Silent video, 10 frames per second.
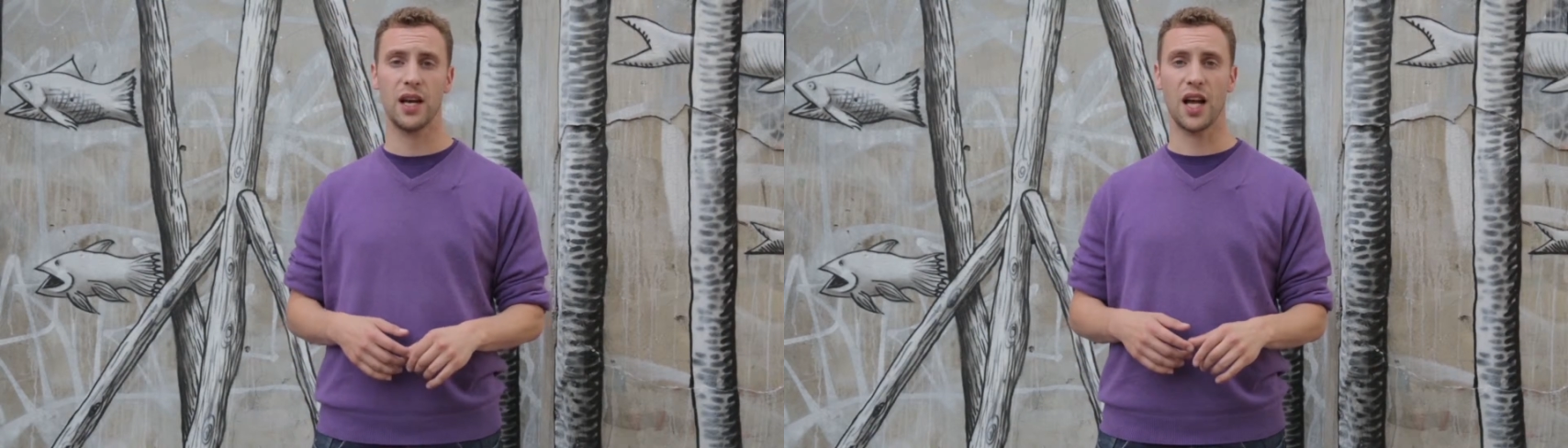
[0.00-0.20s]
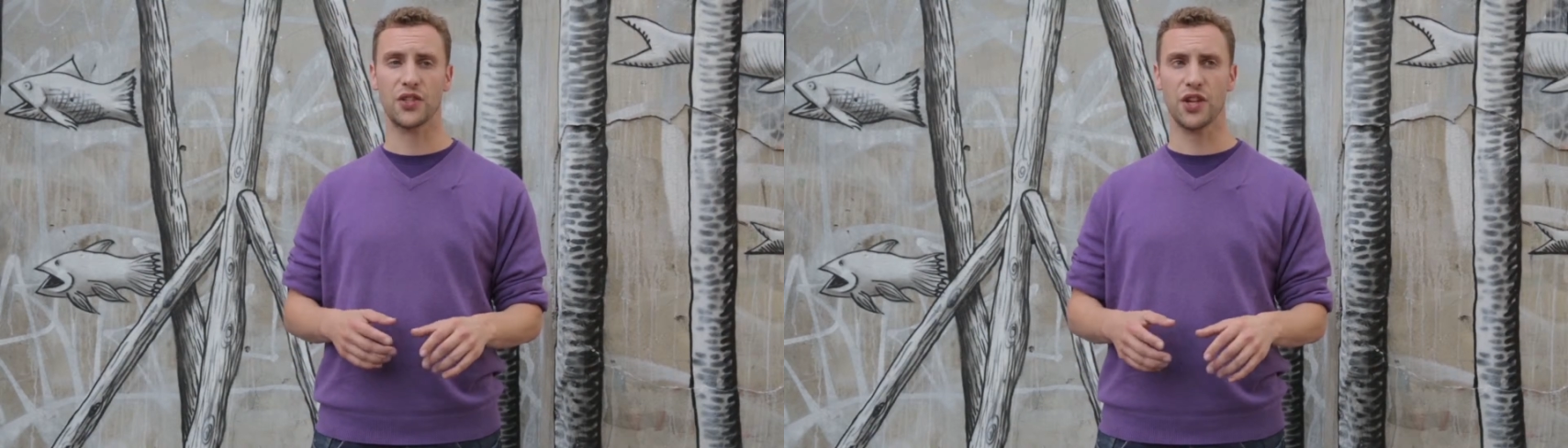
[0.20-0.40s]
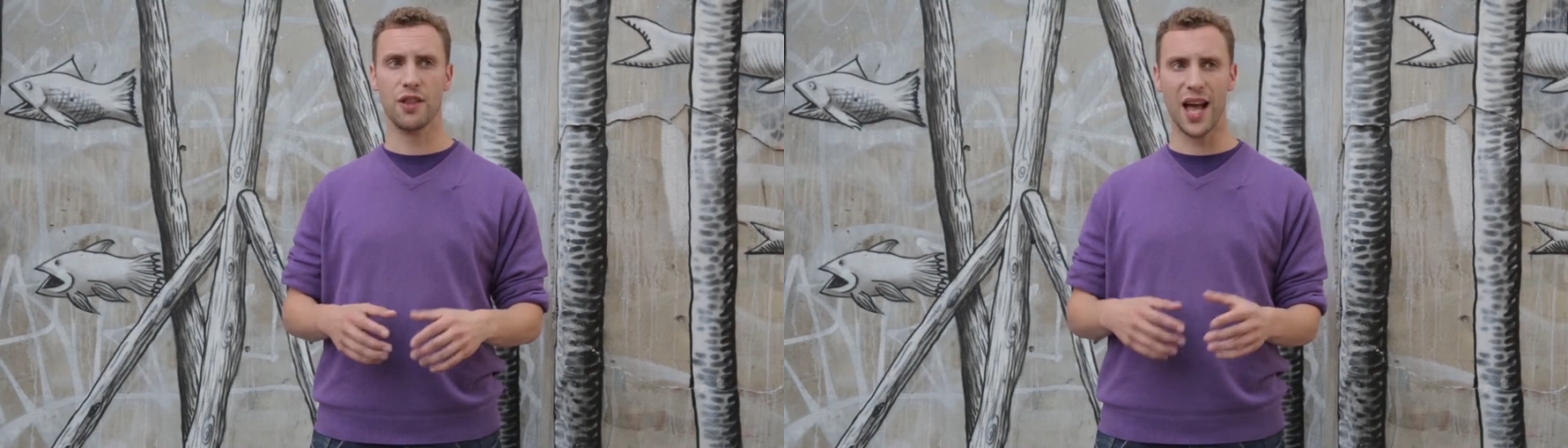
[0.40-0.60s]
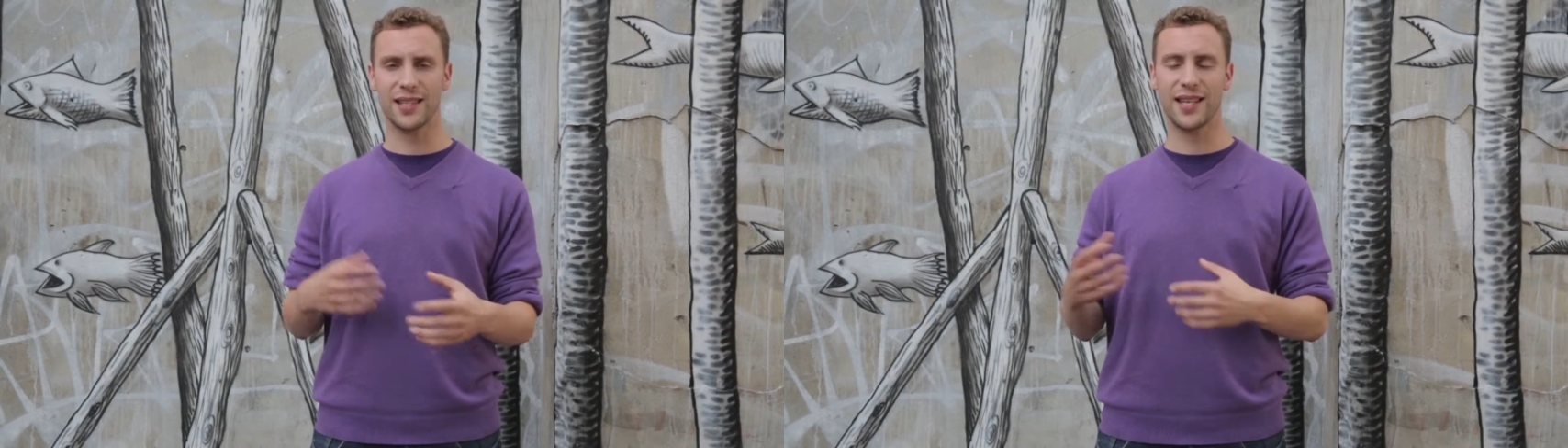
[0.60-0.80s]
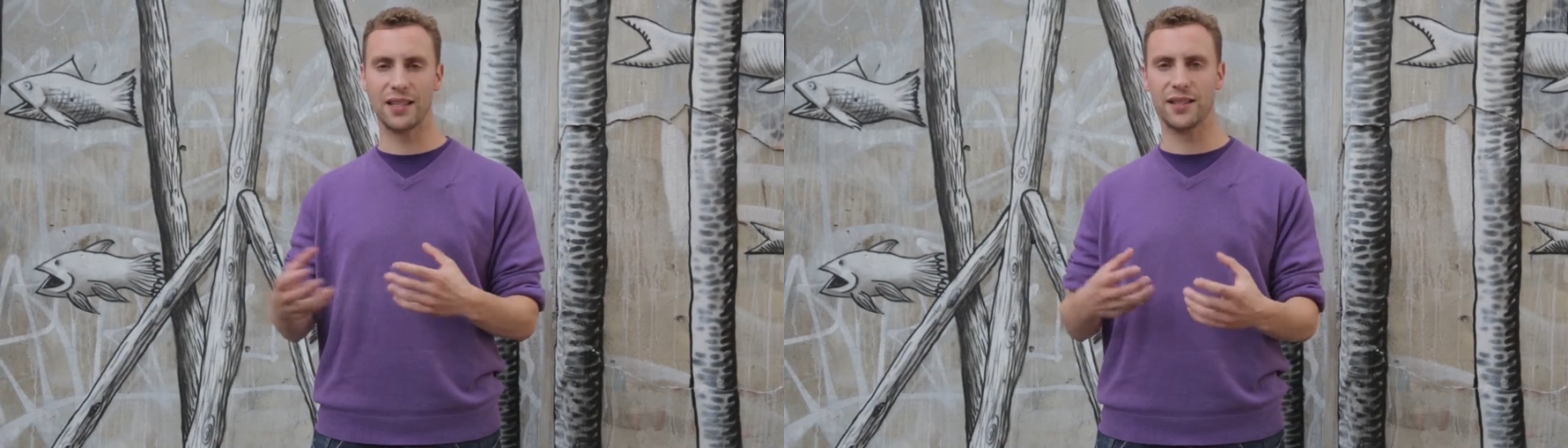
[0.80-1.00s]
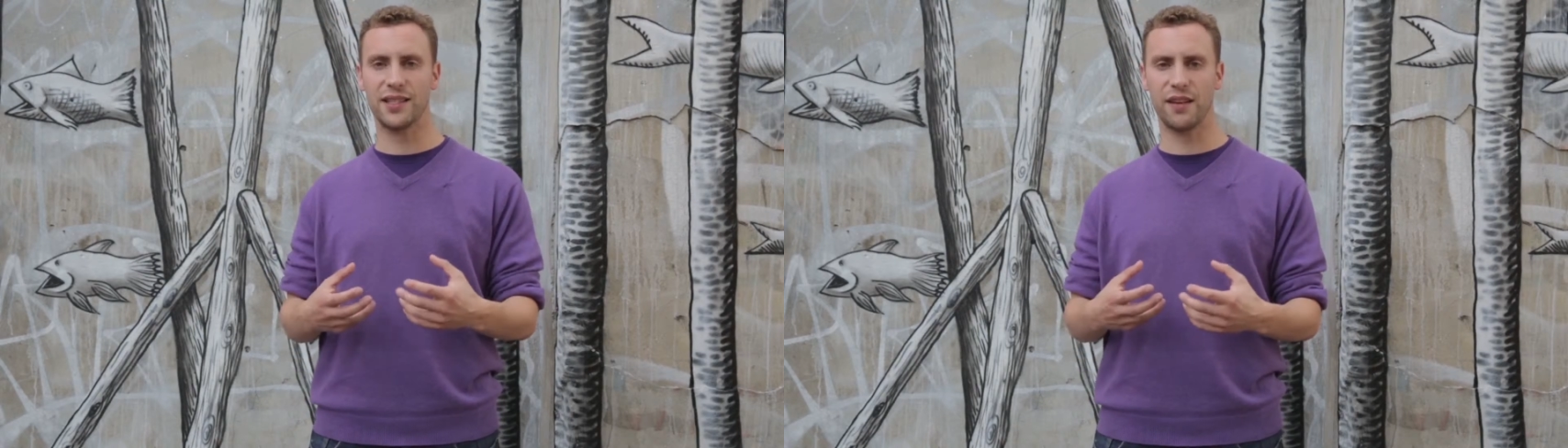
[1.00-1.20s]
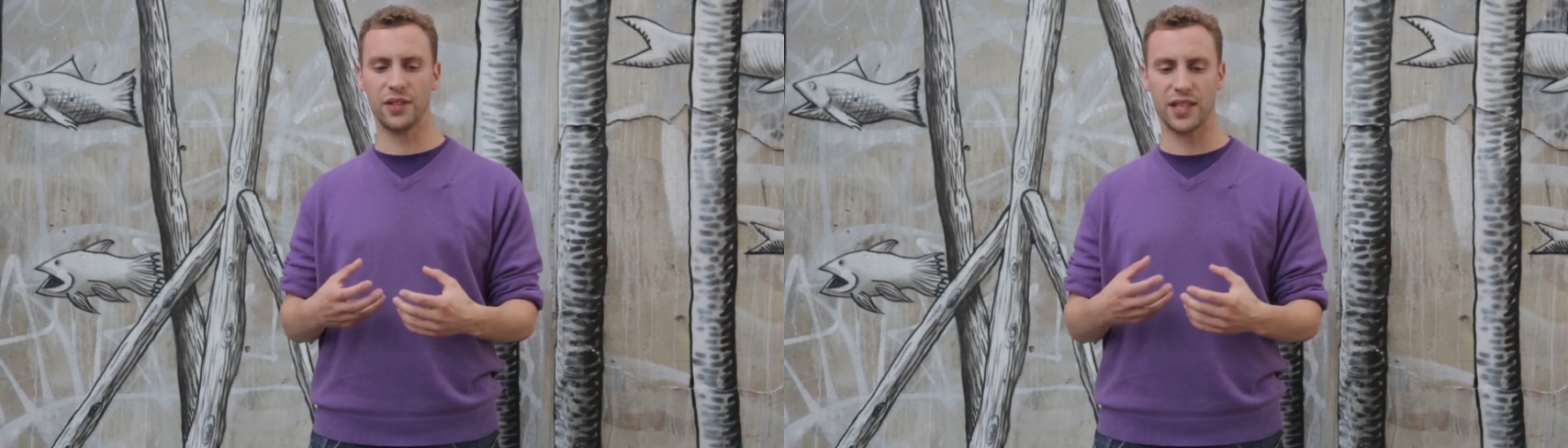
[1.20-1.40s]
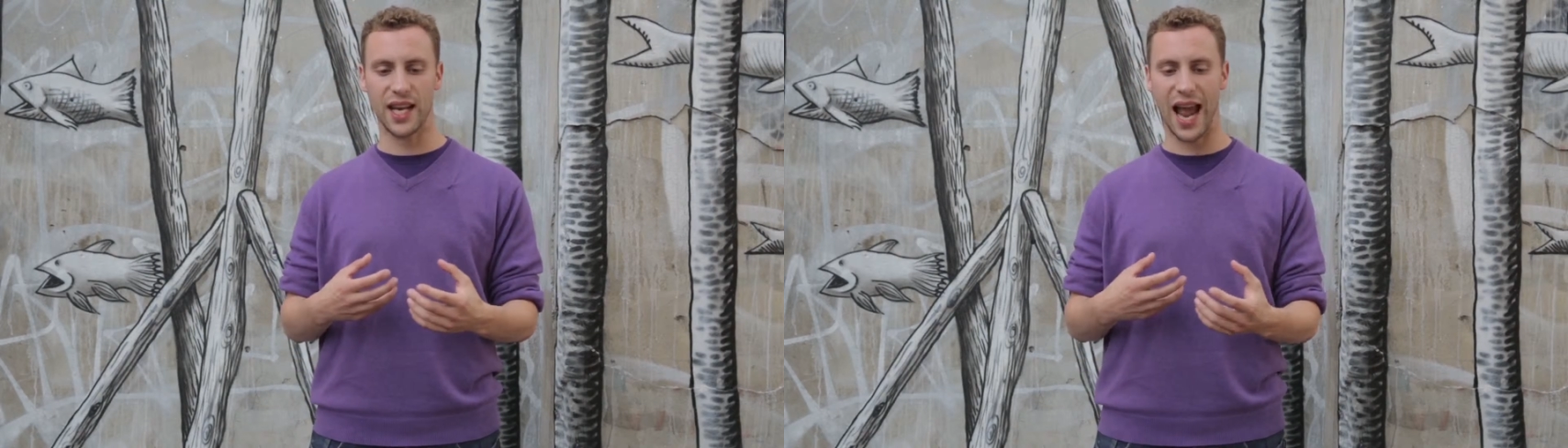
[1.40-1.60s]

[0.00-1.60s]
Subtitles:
And so that sensitivity,